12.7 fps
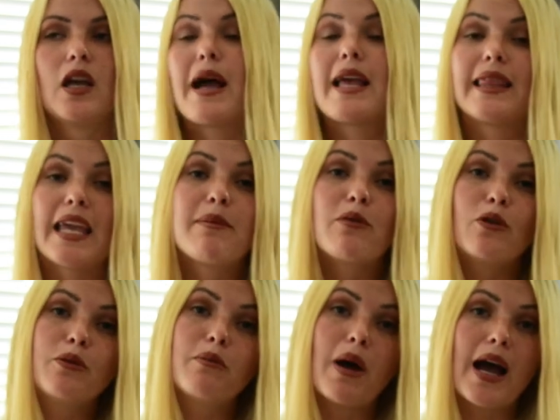I
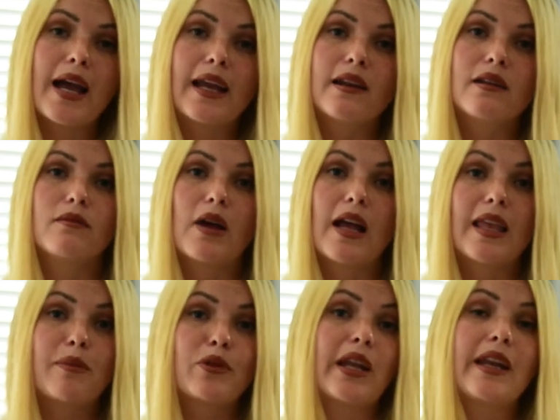labeled mine. I
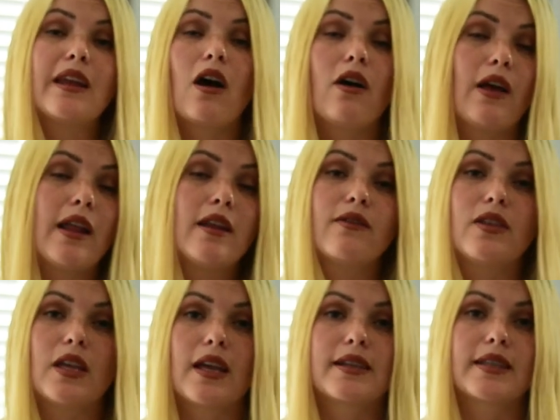labeled any of
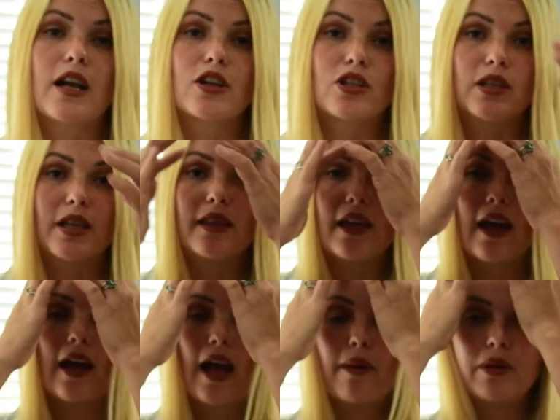the eggs, actually,
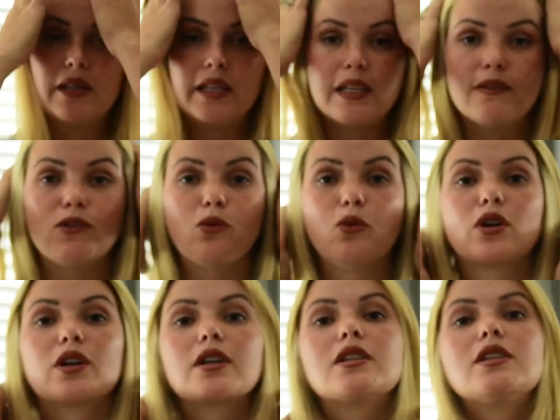that I believed
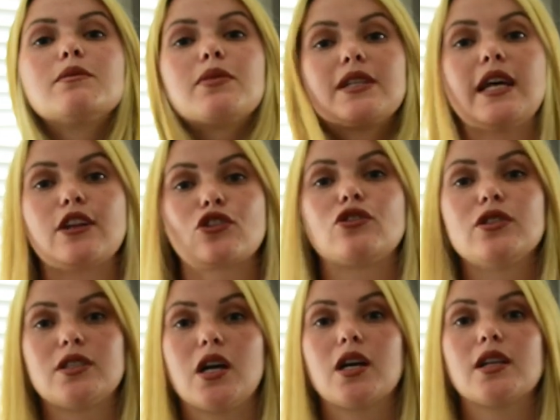were potential
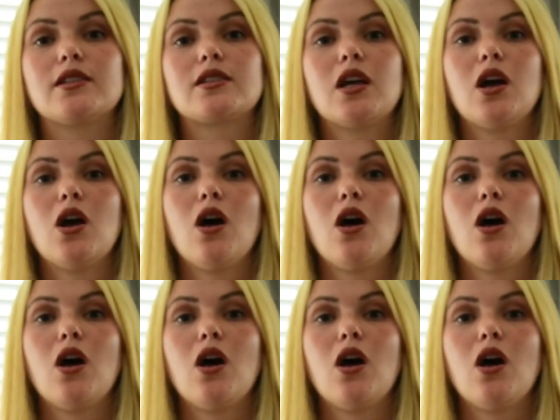duds